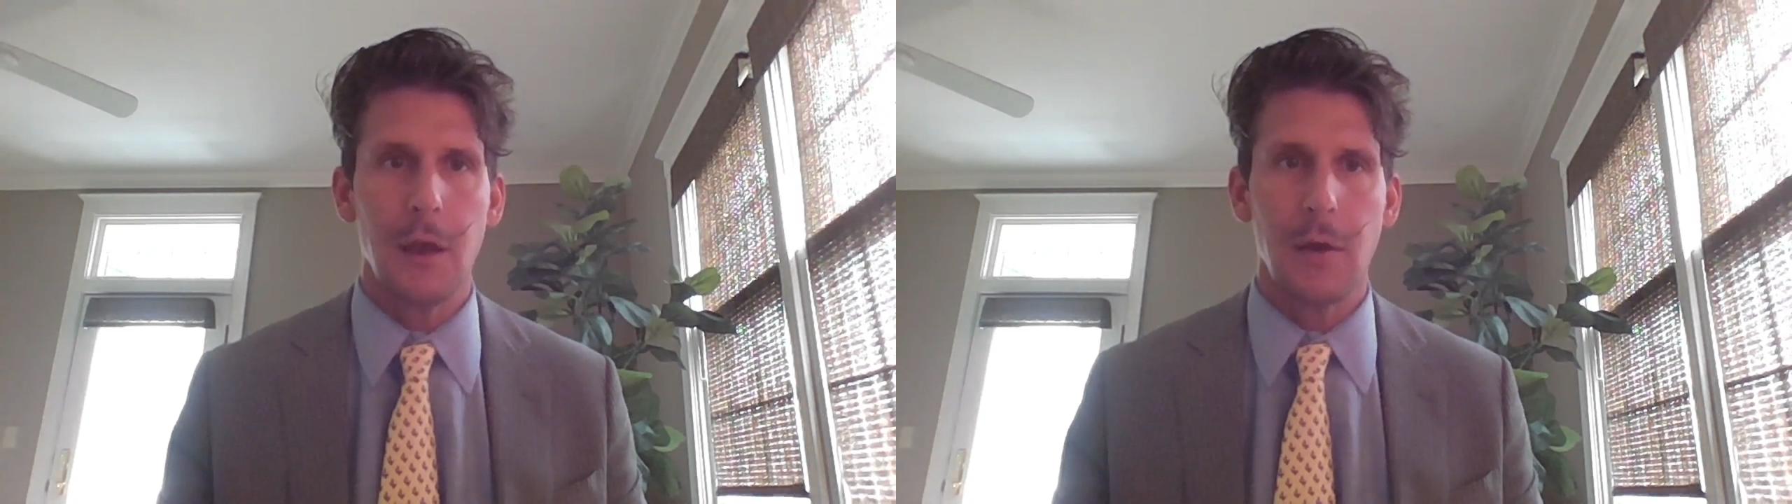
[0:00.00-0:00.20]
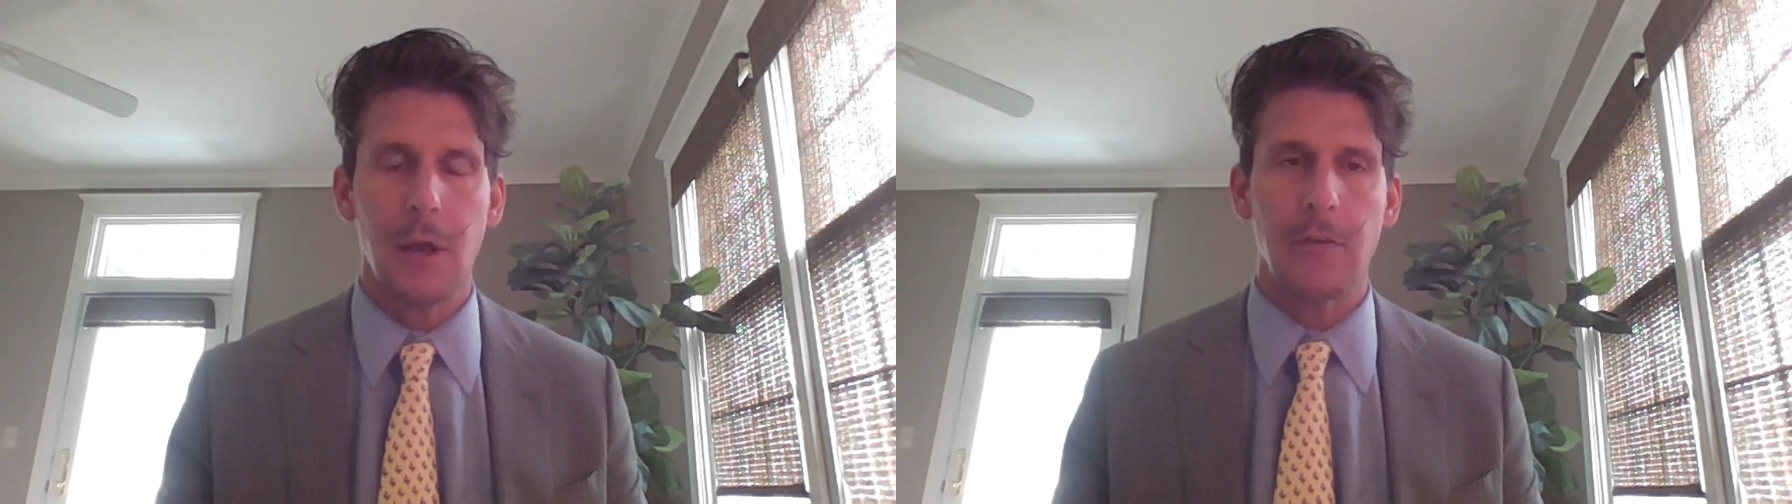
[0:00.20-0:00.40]

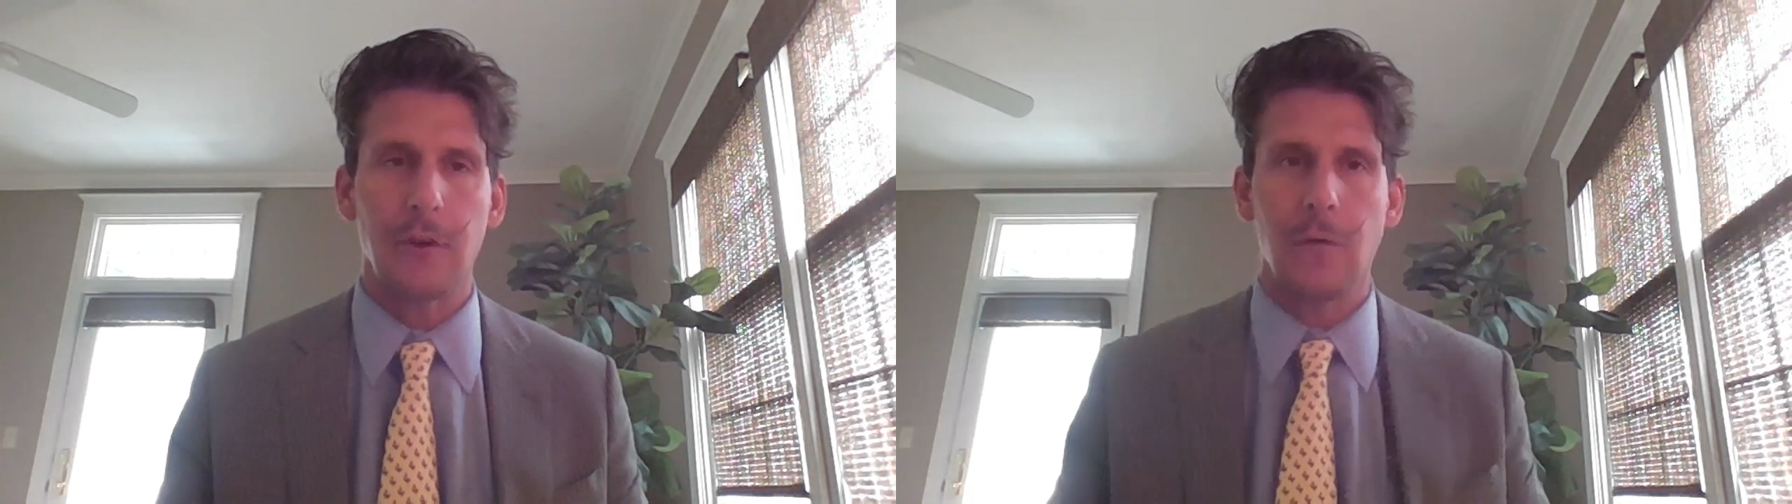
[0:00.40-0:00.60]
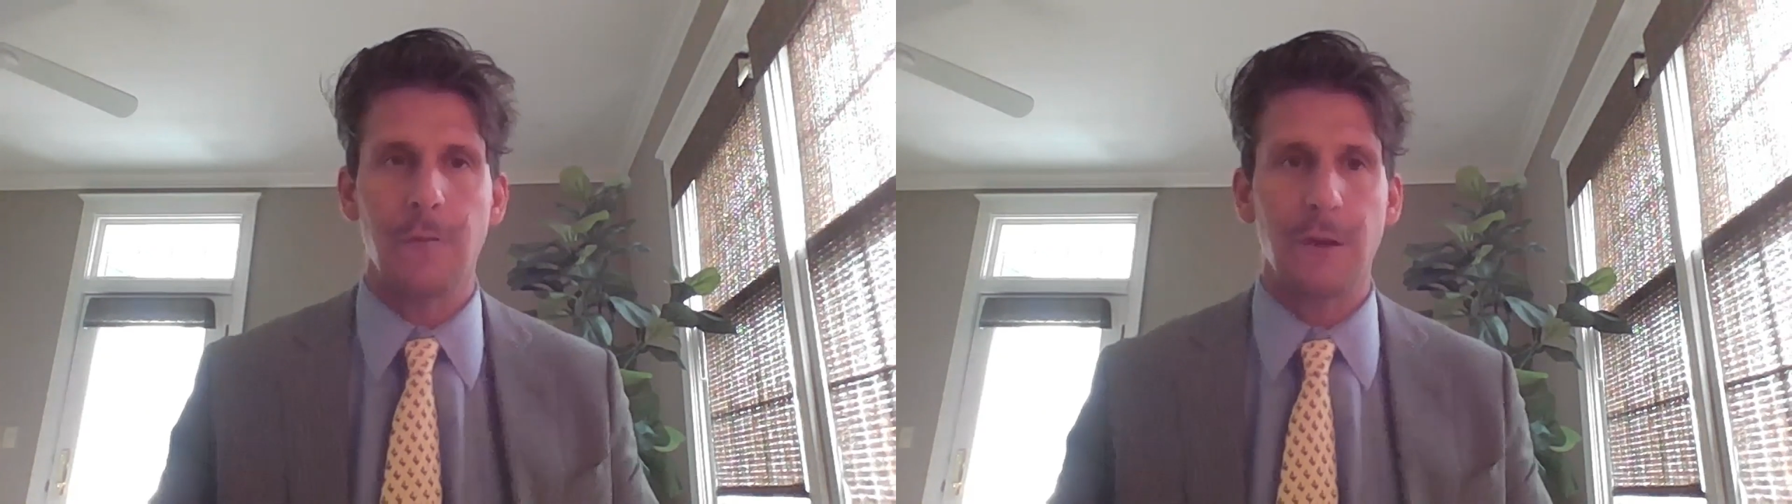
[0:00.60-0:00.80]
Okay,
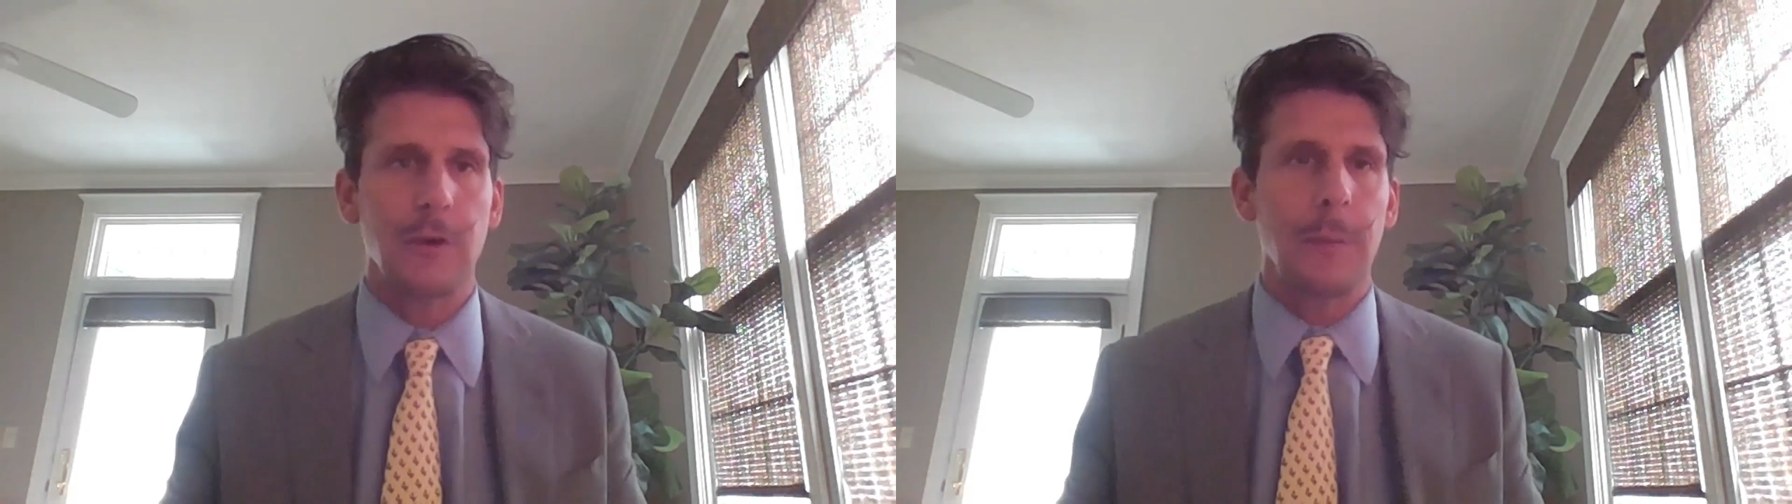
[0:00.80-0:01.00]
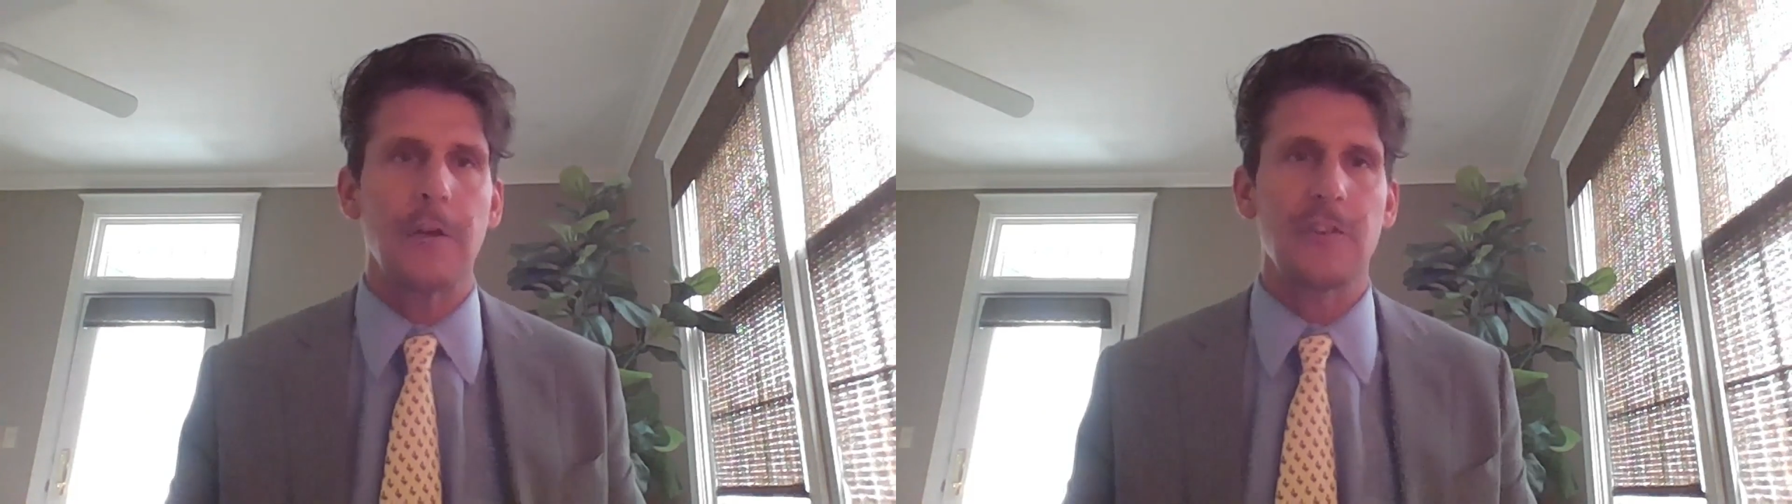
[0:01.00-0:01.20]
so fiscal
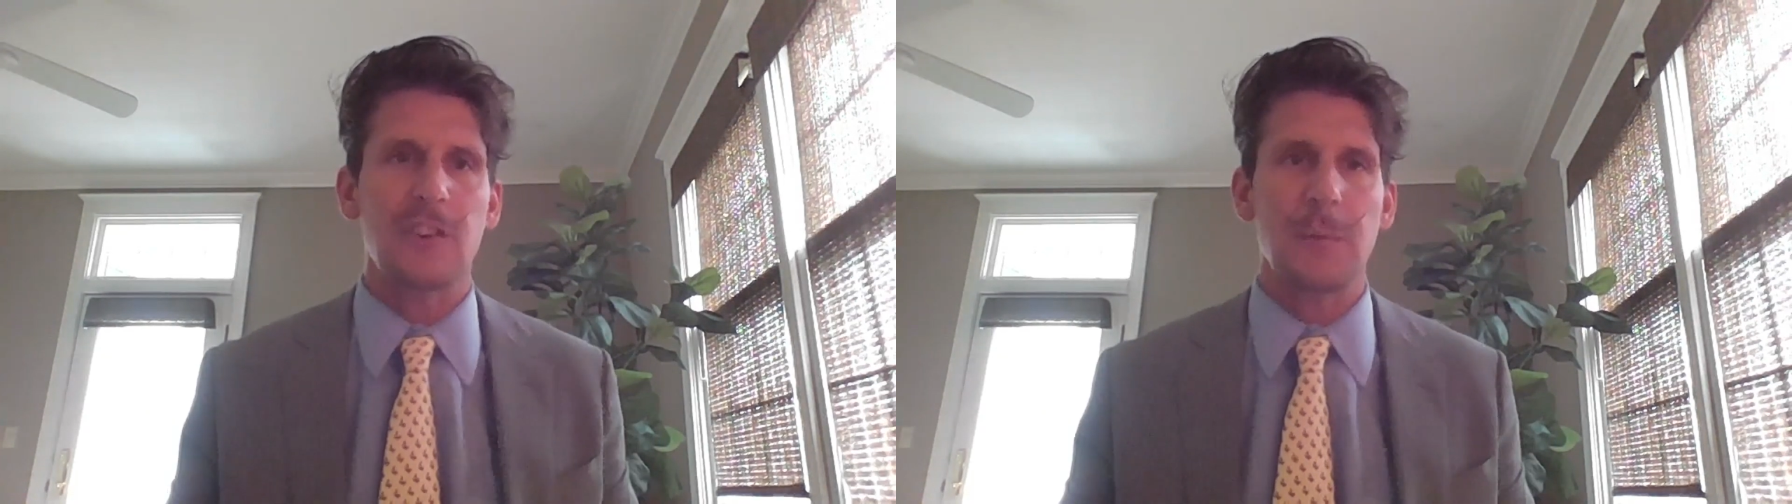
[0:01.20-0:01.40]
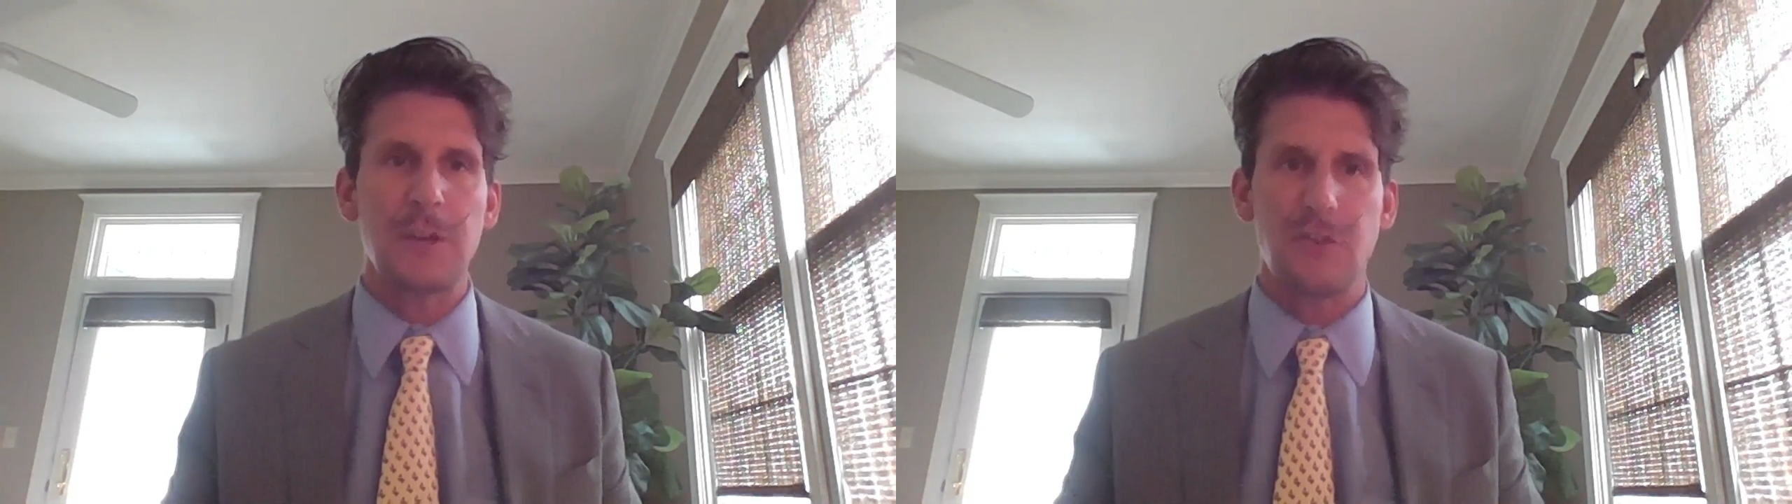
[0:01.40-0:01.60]
policy is going
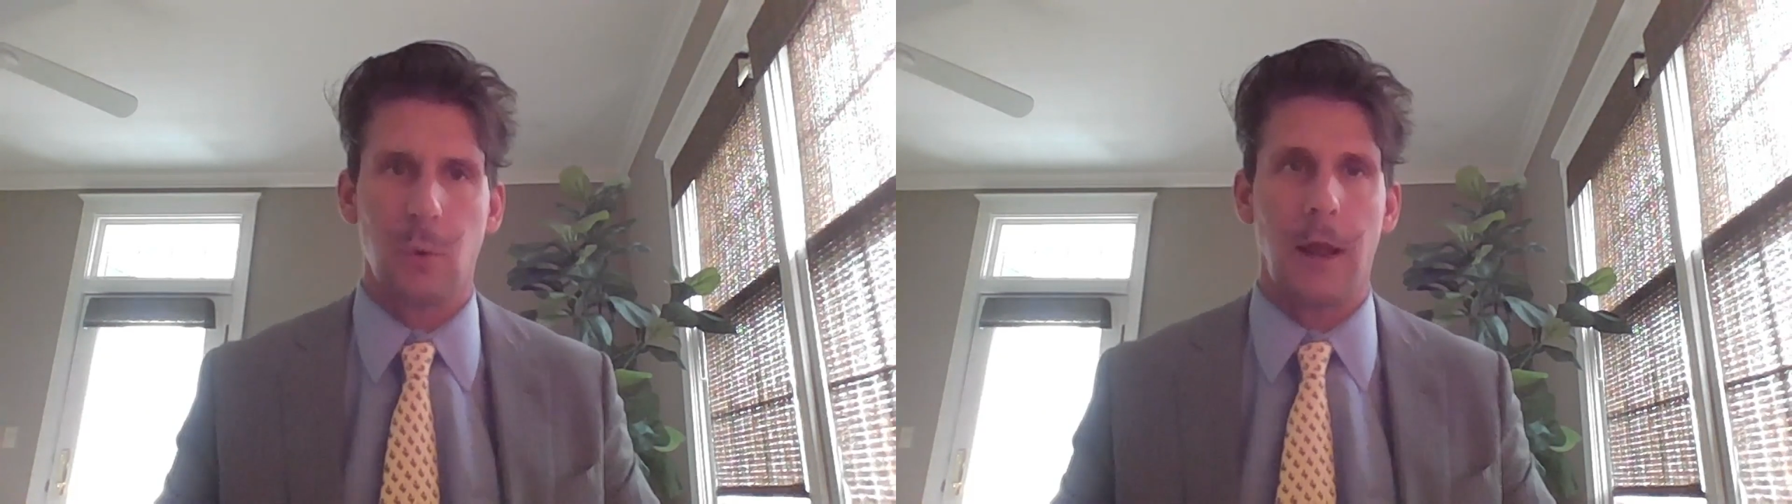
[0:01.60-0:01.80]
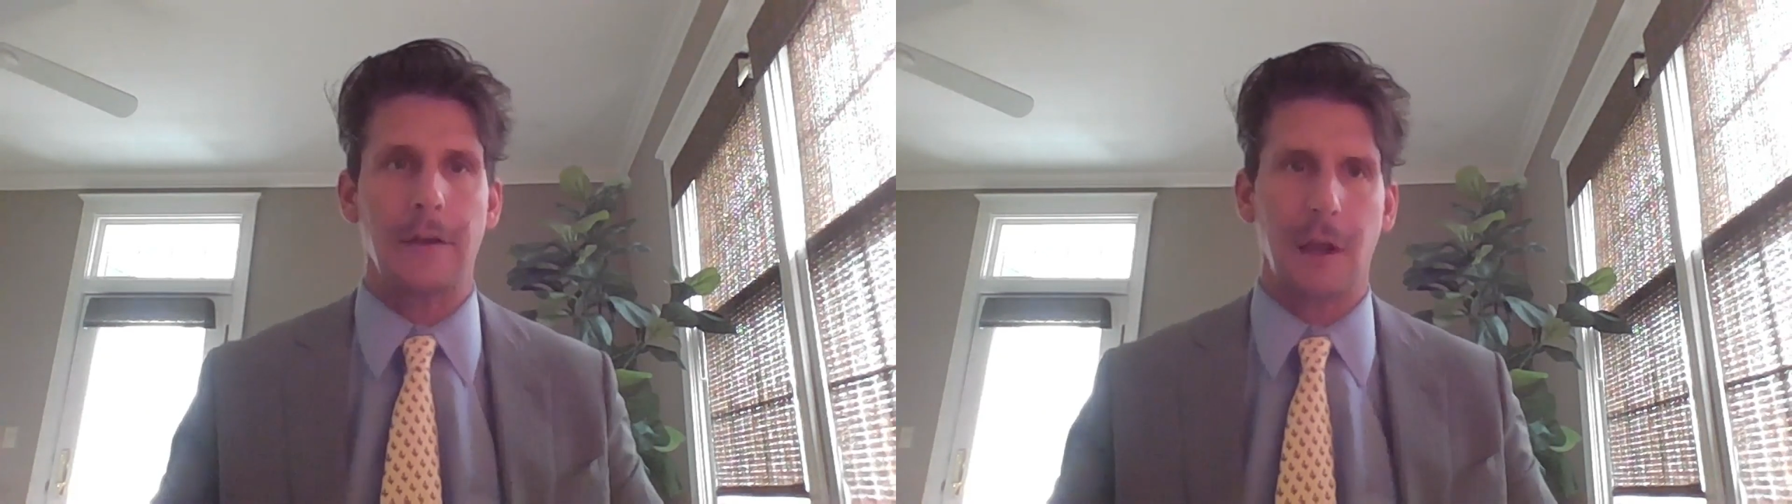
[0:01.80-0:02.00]
to be direct